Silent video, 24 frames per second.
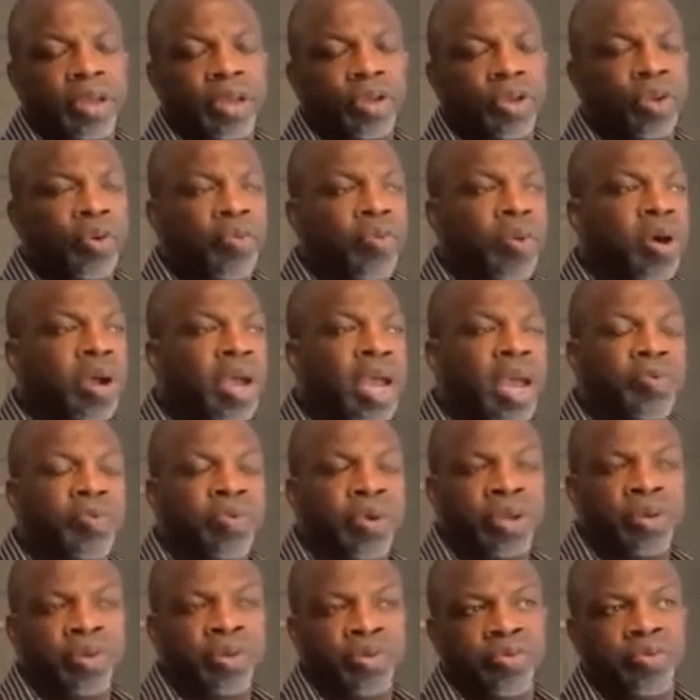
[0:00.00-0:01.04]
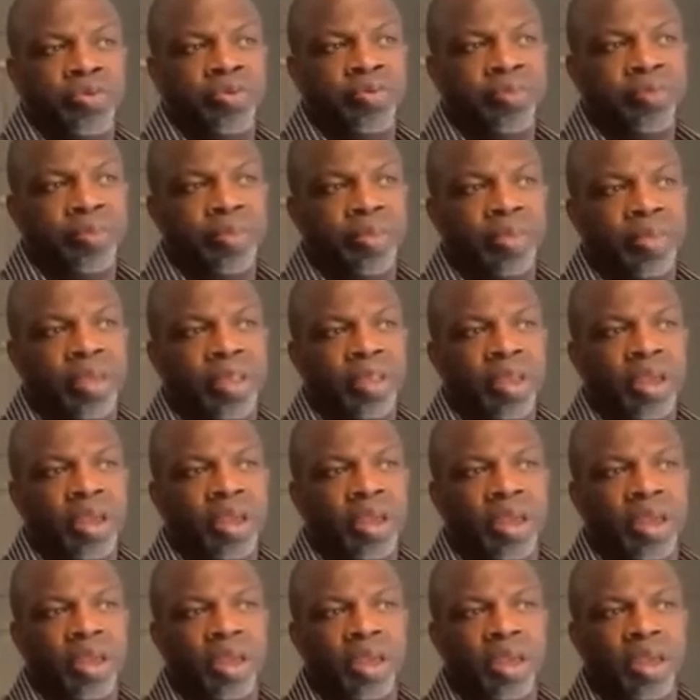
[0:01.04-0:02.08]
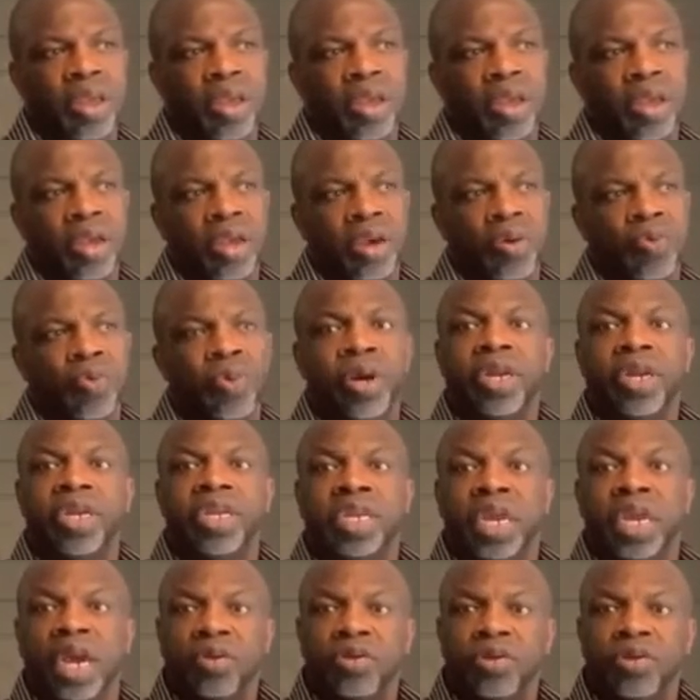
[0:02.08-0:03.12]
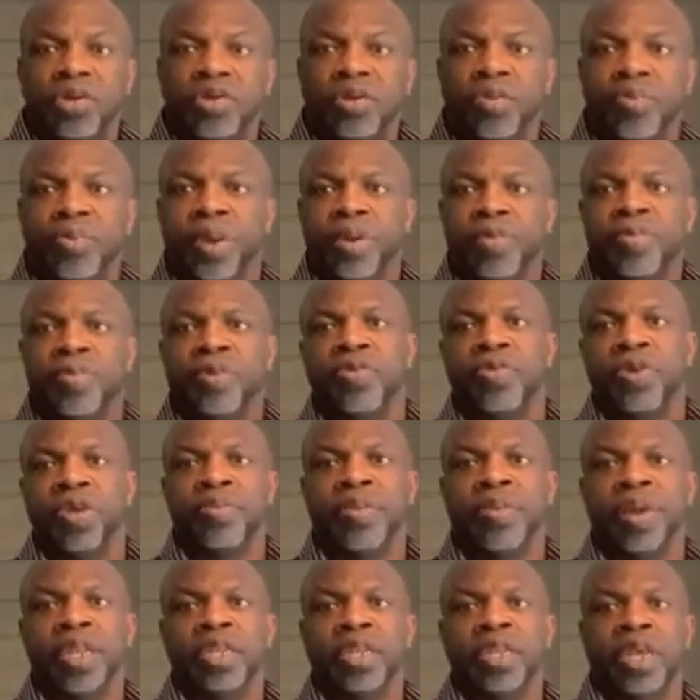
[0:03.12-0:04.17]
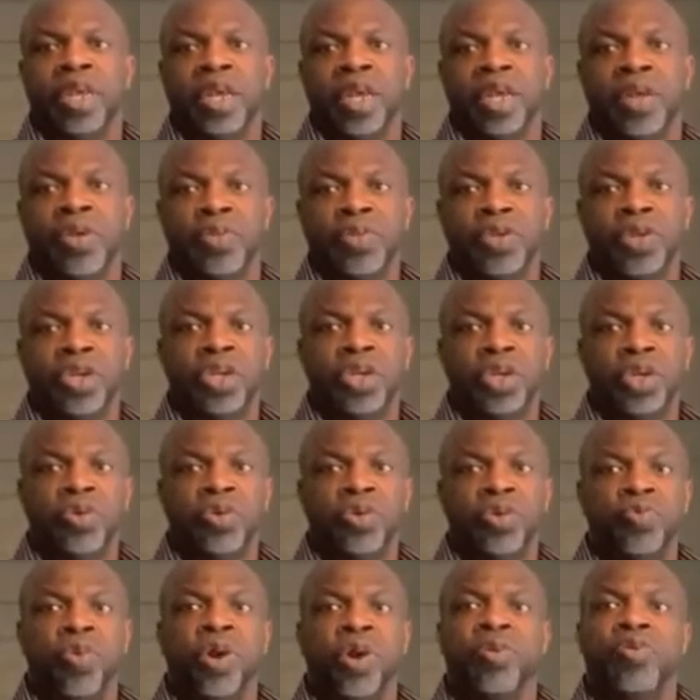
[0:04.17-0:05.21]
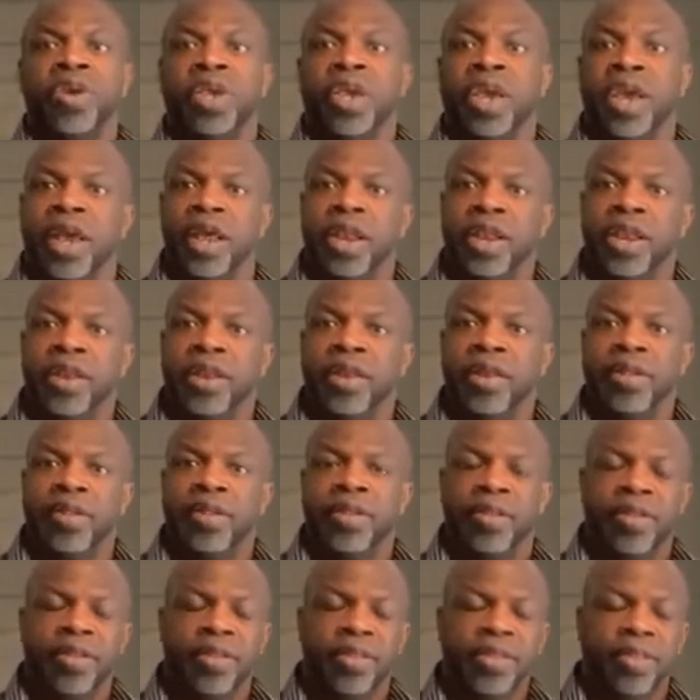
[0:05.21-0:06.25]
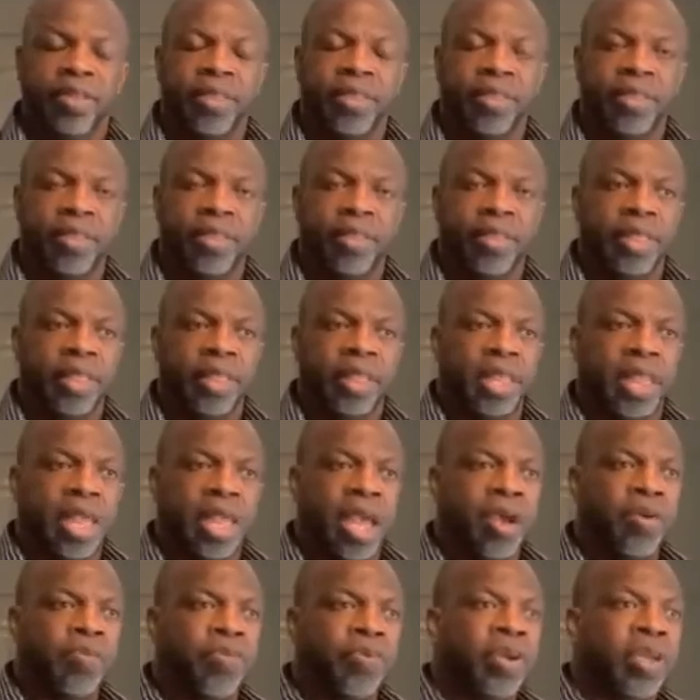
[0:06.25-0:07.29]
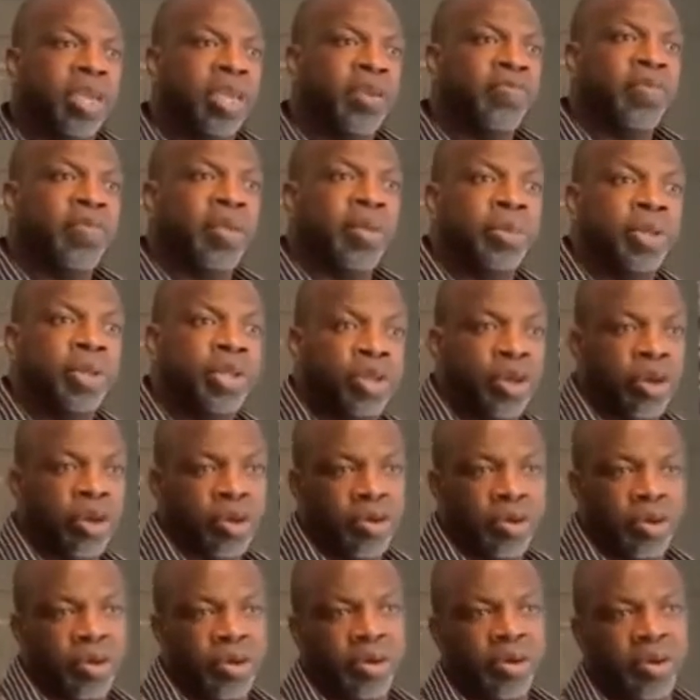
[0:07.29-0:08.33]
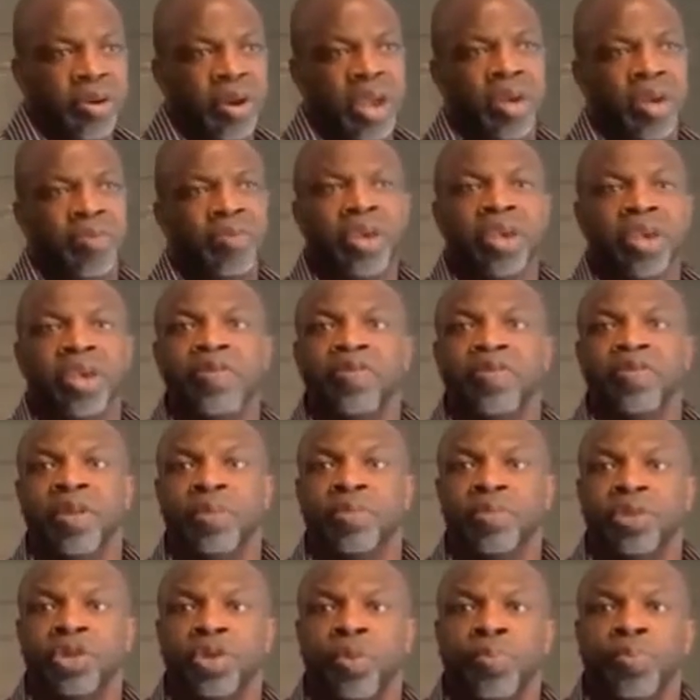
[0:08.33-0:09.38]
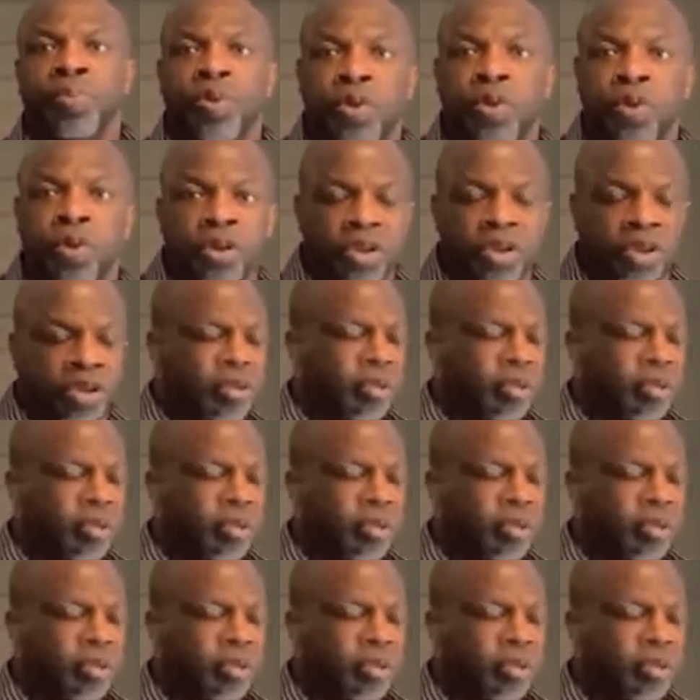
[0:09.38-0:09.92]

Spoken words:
So what can we do? We reach out to people with mental health issues where we can, and we give them succor, and we give them support.